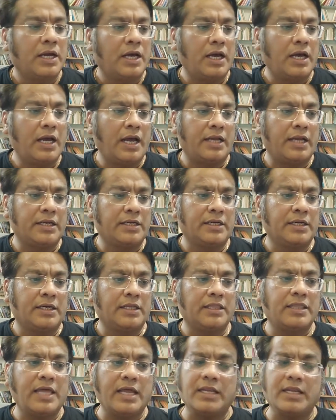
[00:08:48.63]
And
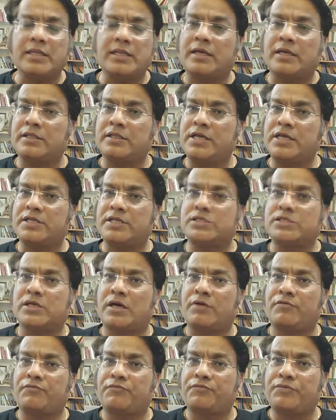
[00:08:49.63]
then there is
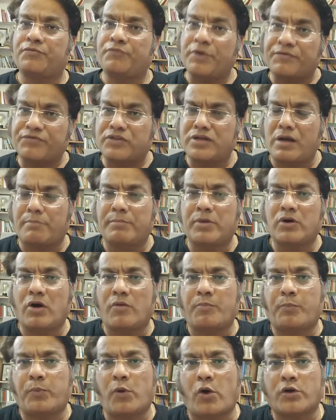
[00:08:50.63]
a fifth number
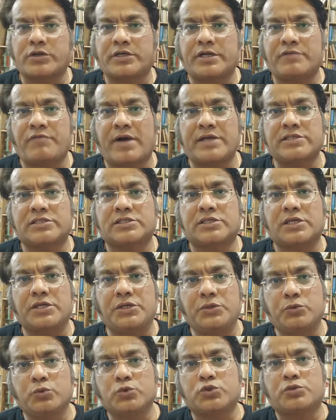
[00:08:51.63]
of plot device
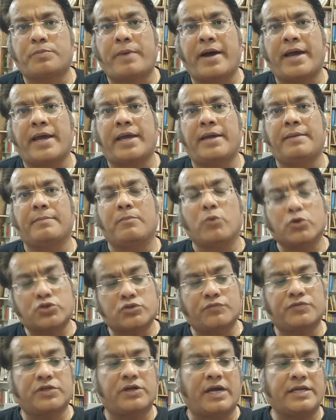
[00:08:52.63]
used by most
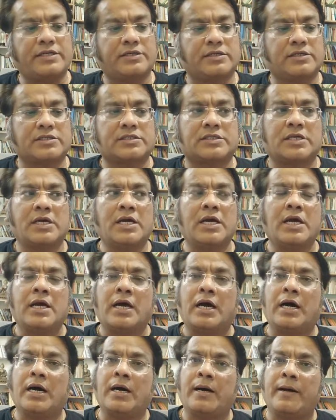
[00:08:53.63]
of the writers
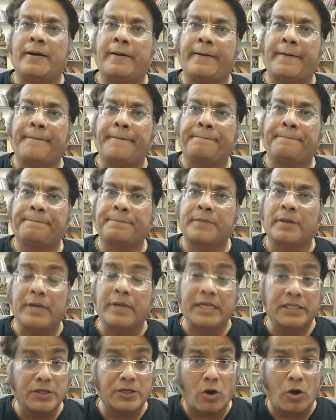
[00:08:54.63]

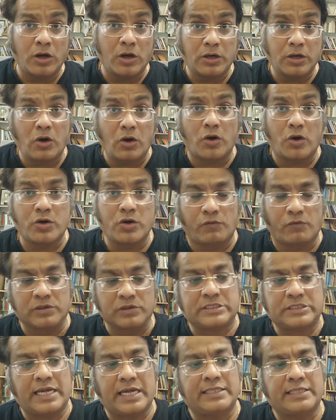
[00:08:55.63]
in the long
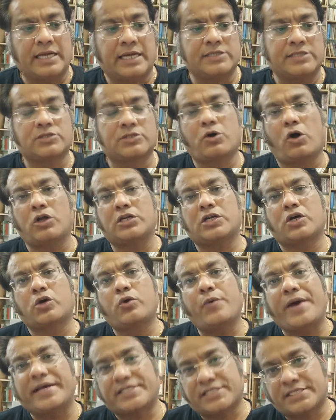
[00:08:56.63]
novels, and that is called
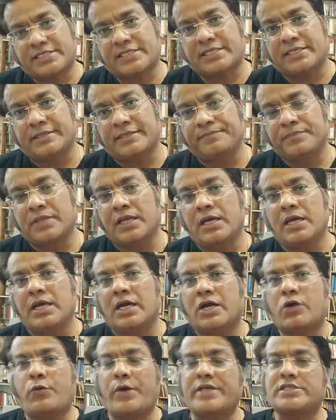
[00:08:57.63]
quest.
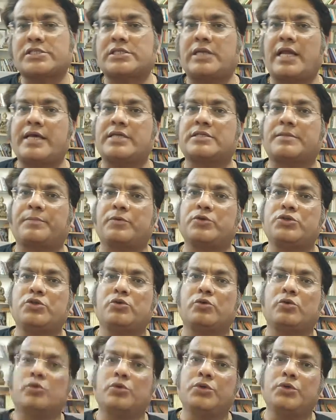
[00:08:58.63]
Quest, like suppose
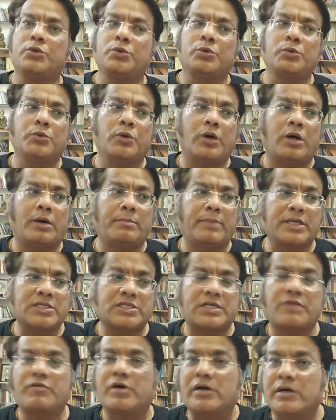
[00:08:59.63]
you must
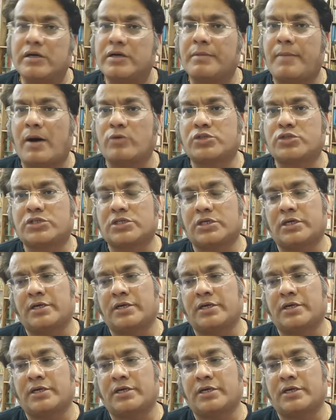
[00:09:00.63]
have heard about